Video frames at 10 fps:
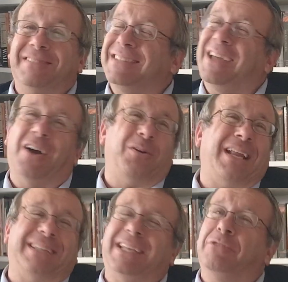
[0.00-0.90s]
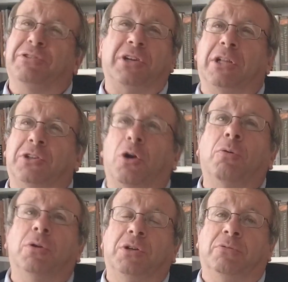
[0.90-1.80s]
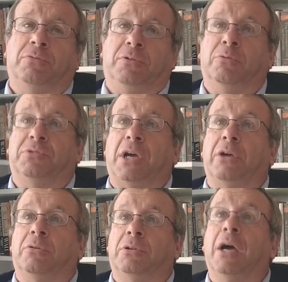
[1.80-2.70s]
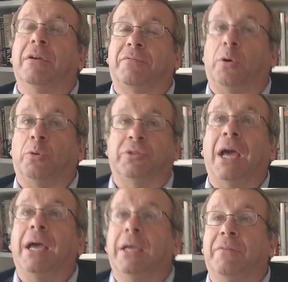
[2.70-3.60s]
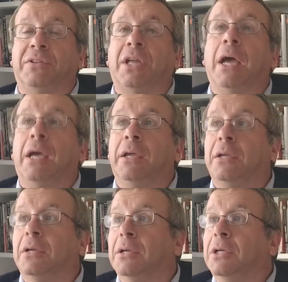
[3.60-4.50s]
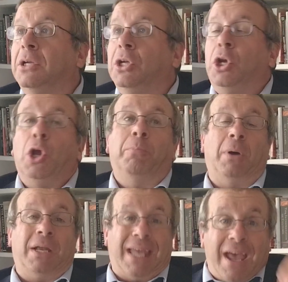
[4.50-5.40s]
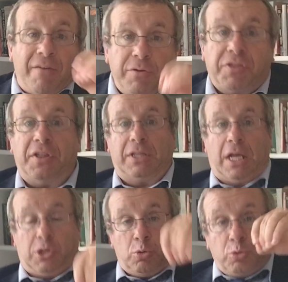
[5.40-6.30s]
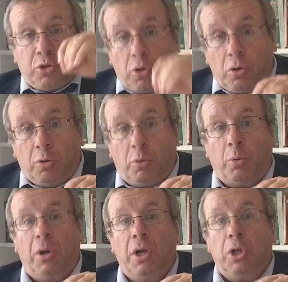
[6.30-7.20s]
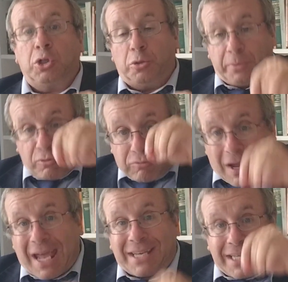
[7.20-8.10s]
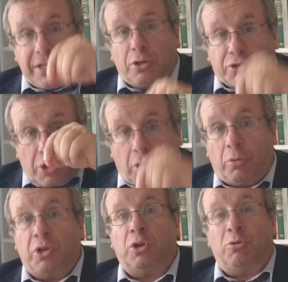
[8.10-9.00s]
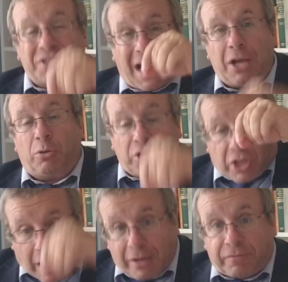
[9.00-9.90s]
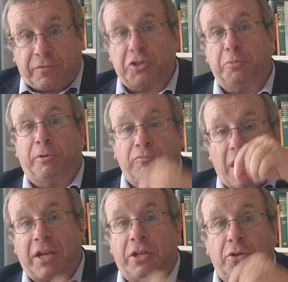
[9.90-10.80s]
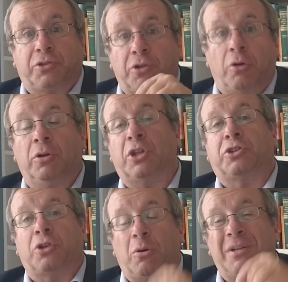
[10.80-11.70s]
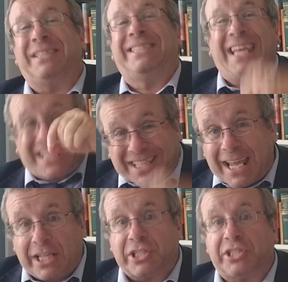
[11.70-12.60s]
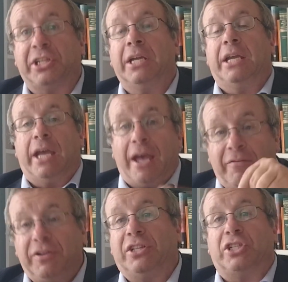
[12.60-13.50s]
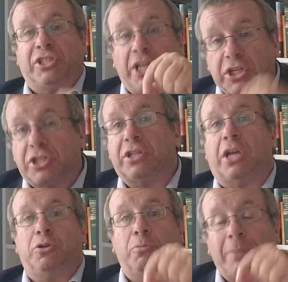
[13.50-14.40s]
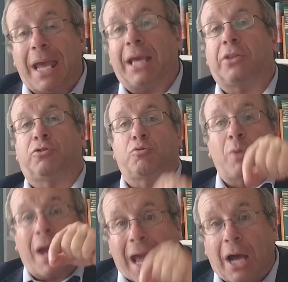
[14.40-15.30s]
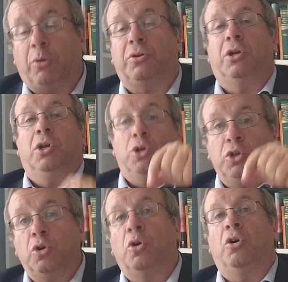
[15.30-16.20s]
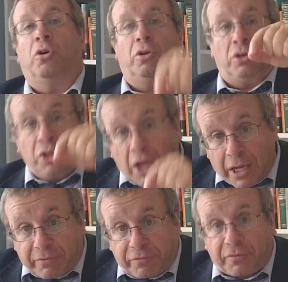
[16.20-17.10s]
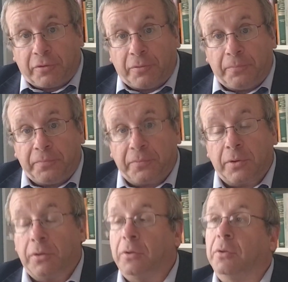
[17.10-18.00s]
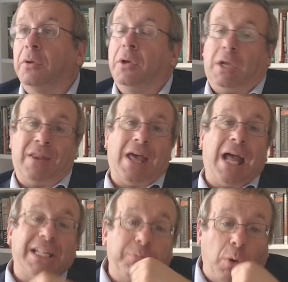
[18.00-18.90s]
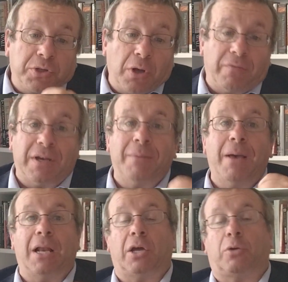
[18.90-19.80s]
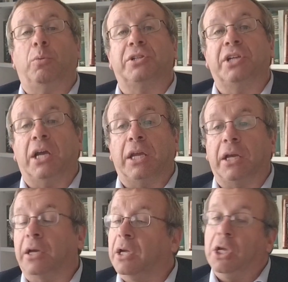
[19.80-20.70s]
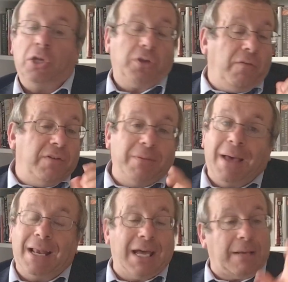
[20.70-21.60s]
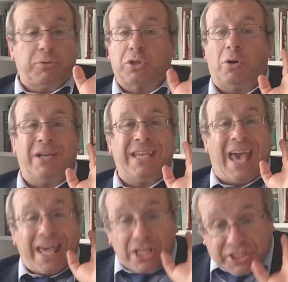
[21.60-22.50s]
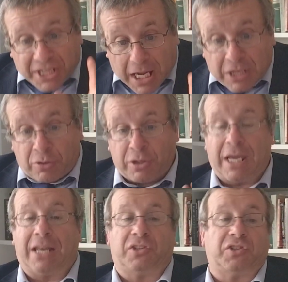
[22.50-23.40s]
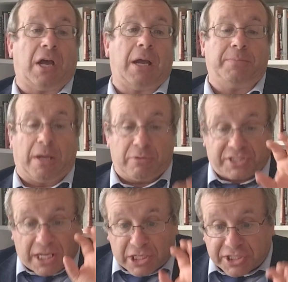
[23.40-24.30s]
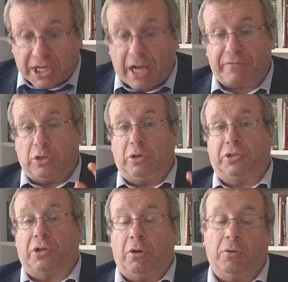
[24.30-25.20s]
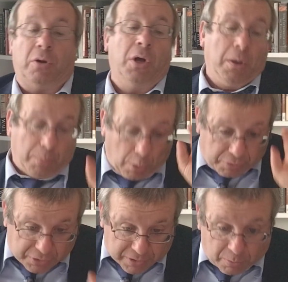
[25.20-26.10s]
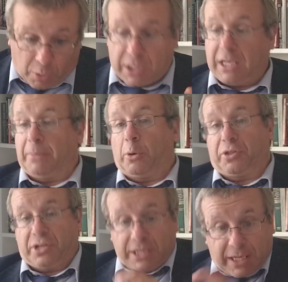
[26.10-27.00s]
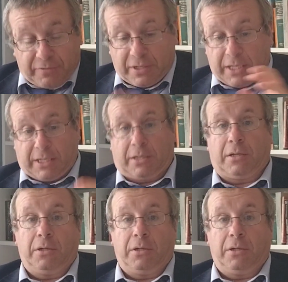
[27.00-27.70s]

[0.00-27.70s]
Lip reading: No, not that you study Torah your entire life, all day, every day. But everything that you do should be read in the Torah. Your entire life should be read in the Torah. The Torah dictates every decision that you make throughout your life. And that's what David HaMelech was saying. David HaMelech, I'm sure he had a seder. He had a time that was set aside for learning Torah, both in the morning and both in the evening.